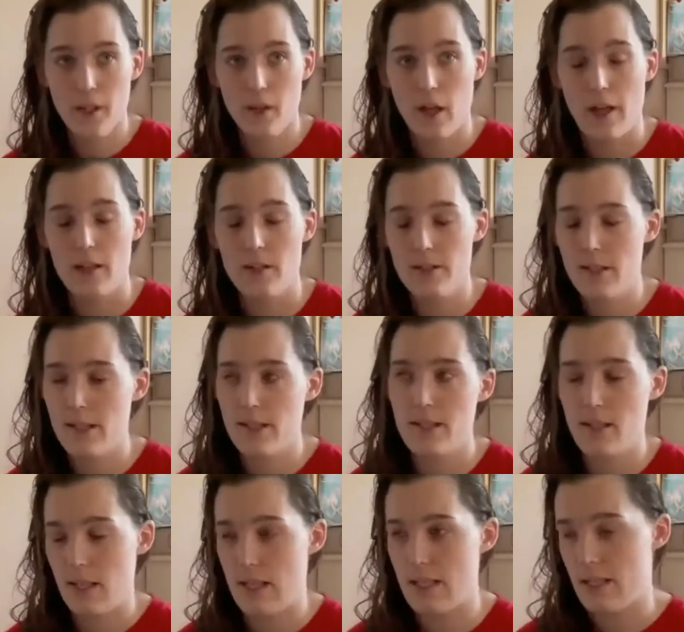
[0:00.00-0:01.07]
I looked at
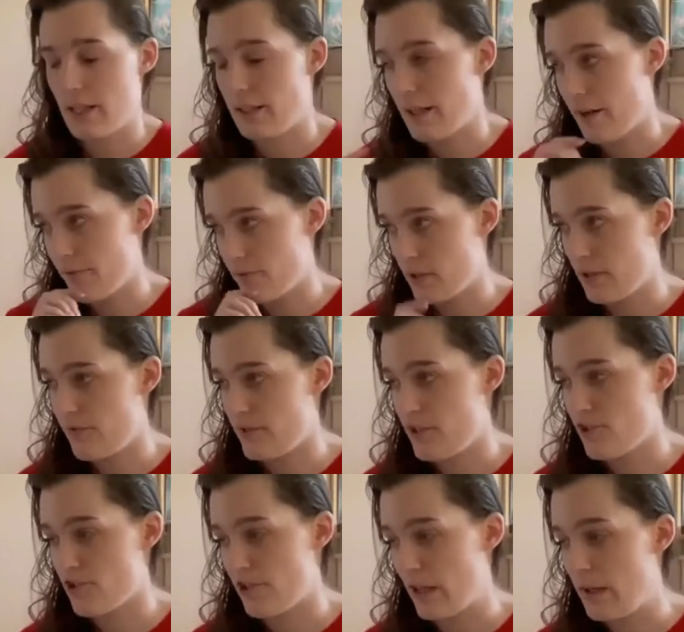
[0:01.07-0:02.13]
this last night after I
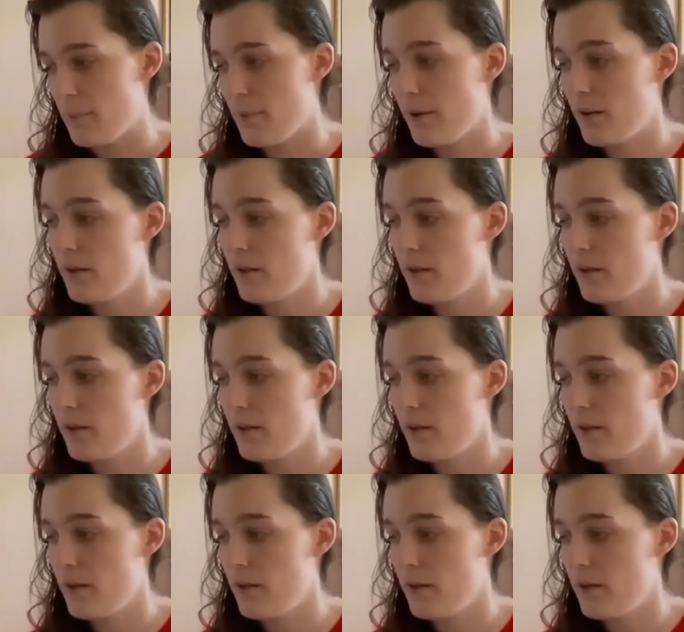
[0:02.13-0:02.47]
finished up,